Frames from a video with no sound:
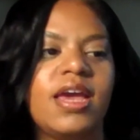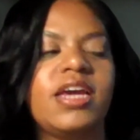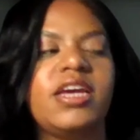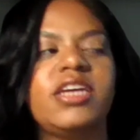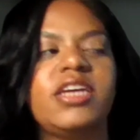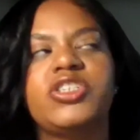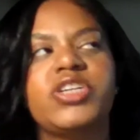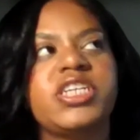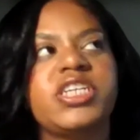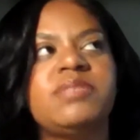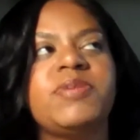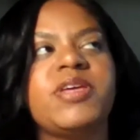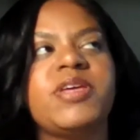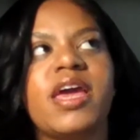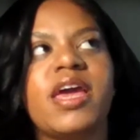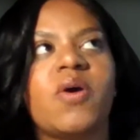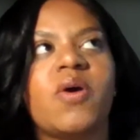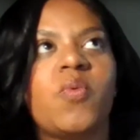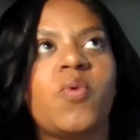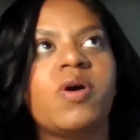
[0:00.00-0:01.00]
he treats me
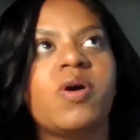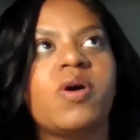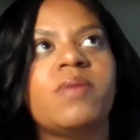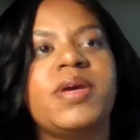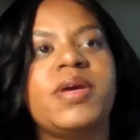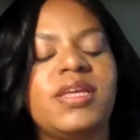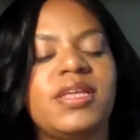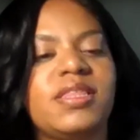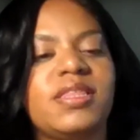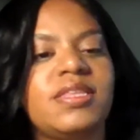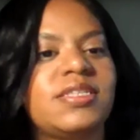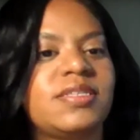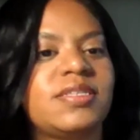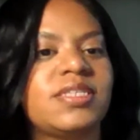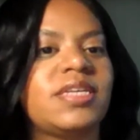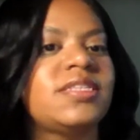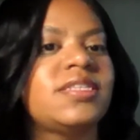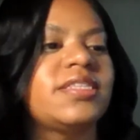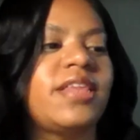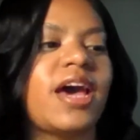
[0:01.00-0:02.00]
like a woman in the
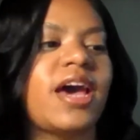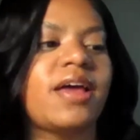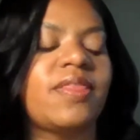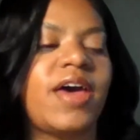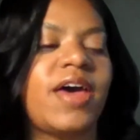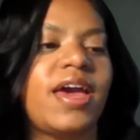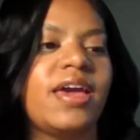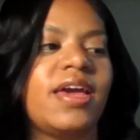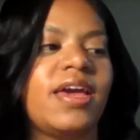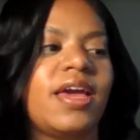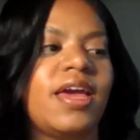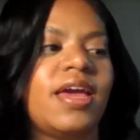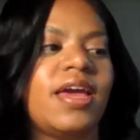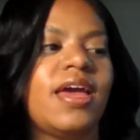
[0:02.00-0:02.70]
sense that like